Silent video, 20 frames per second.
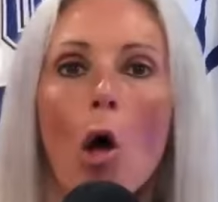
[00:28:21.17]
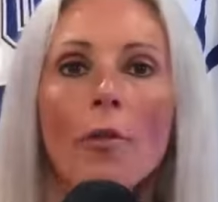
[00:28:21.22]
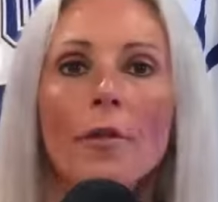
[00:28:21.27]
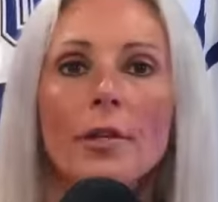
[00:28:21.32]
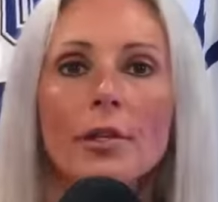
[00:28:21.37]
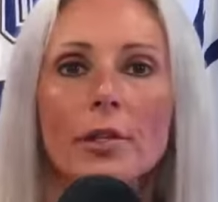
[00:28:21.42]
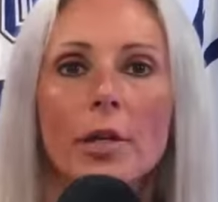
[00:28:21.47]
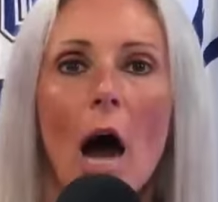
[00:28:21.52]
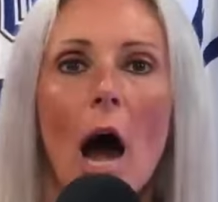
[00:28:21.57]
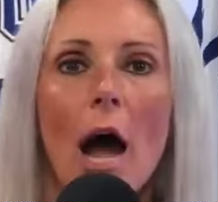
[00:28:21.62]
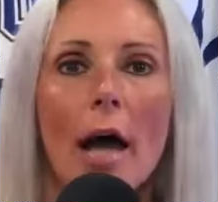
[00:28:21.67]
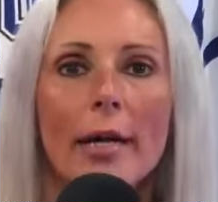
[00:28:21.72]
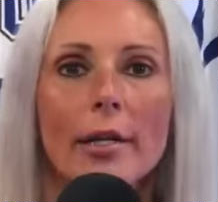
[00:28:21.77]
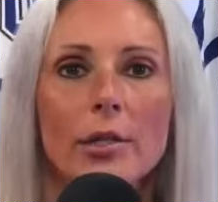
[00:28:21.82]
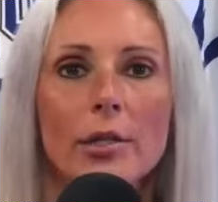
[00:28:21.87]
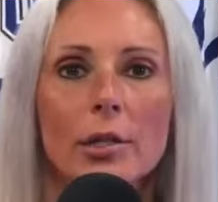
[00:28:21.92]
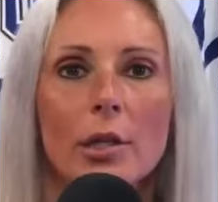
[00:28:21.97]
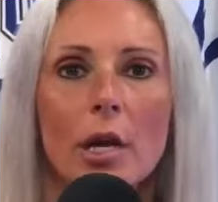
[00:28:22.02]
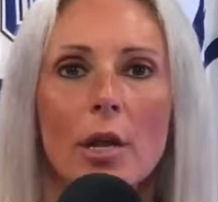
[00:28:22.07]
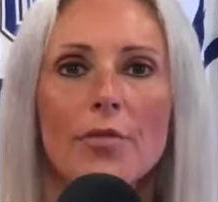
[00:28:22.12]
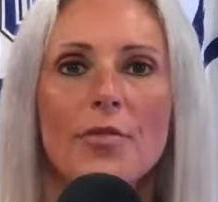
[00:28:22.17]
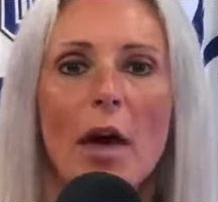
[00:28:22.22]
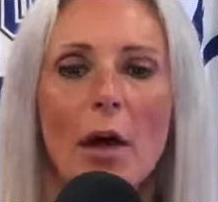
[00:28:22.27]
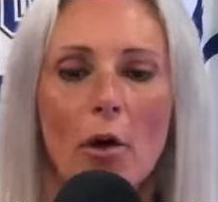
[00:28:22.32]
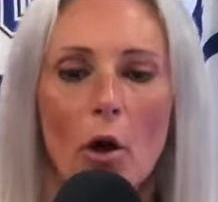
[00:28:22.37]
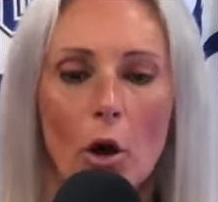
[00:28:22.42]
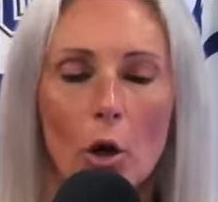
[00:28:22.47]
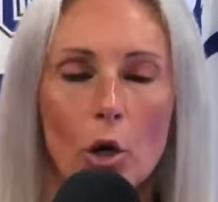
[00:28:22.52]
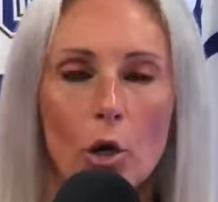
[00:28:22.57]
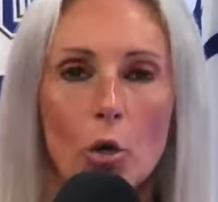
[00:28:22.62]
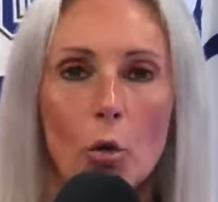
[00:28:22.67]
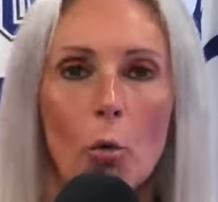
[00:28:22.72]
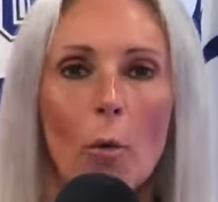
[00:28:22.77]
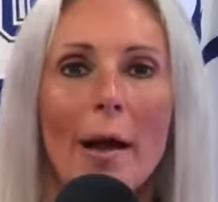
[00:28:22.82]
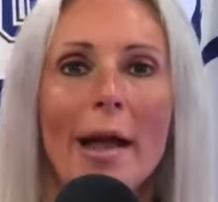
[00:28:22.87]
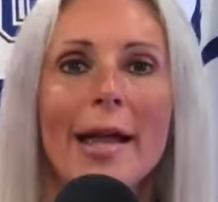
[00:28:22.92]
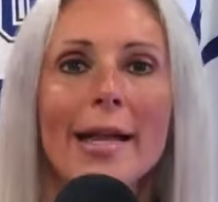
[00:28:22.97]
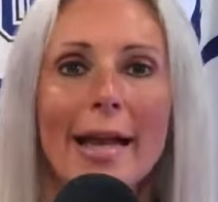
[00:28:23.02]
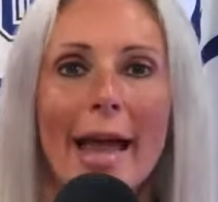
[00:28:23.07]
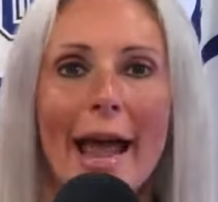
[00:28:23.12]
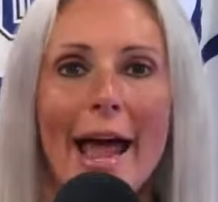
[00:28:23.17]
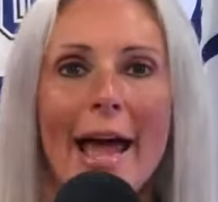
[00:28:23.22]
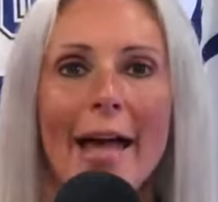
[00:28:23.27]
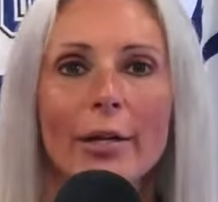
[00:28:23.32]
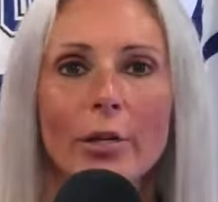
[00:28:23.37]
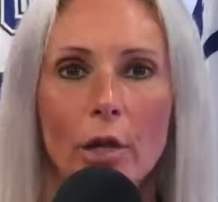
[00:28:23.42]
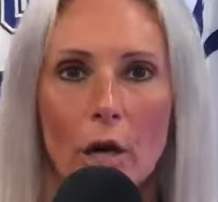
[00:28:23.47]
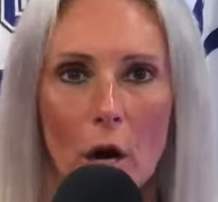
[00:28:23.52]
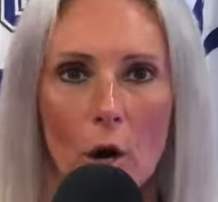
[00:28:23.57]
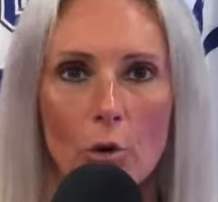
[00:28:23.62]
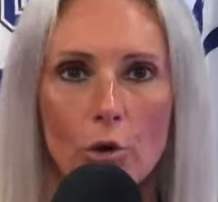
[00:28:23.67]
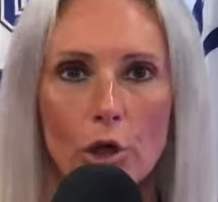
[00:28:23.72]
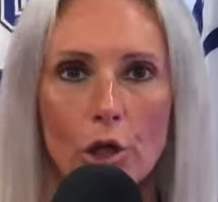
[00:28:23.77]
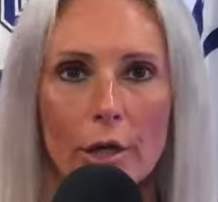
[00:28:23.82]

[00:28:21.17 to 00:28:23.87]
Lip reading: these guys that are great head coaches.